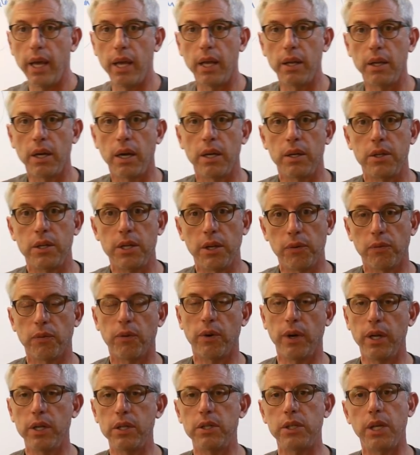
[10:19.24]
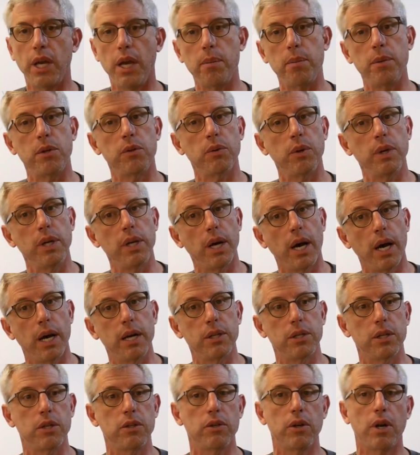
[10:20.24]
uh, differentiate between
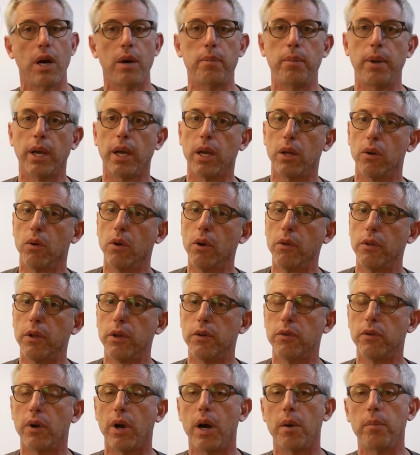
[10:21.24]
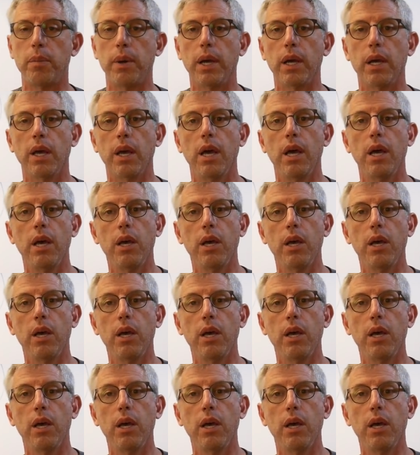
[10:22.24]
isotropic and orthotropic,